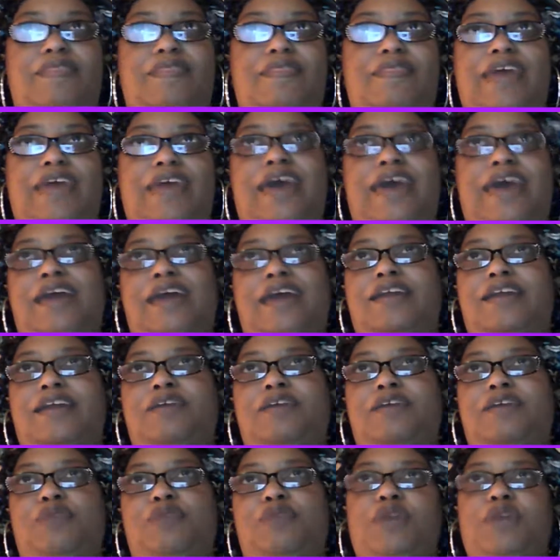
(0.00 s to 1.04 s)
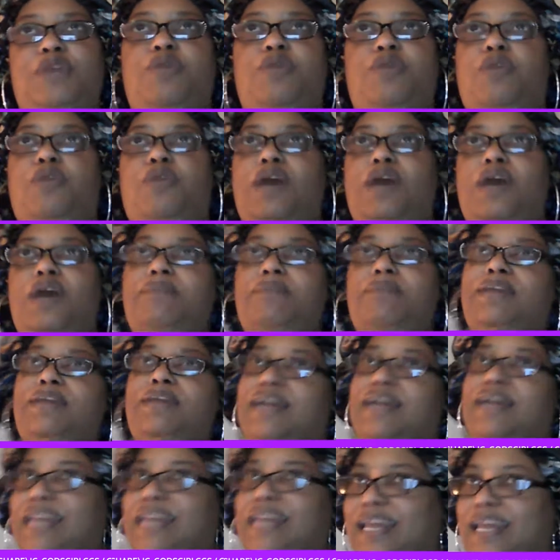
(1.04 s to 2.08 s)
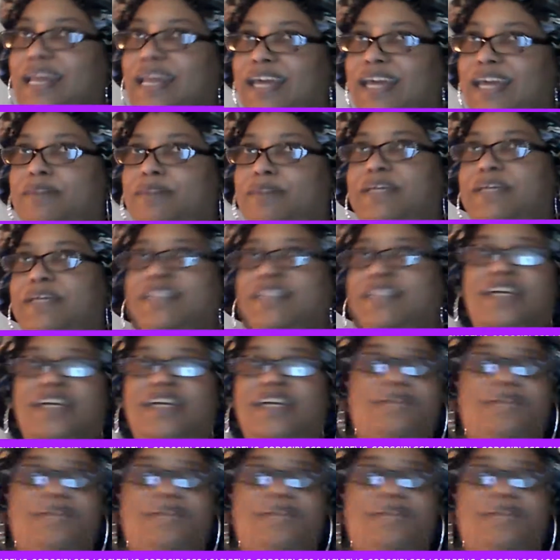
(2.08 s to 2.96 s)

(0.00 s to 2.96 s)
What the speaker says: that we grow up looking at him. He's a good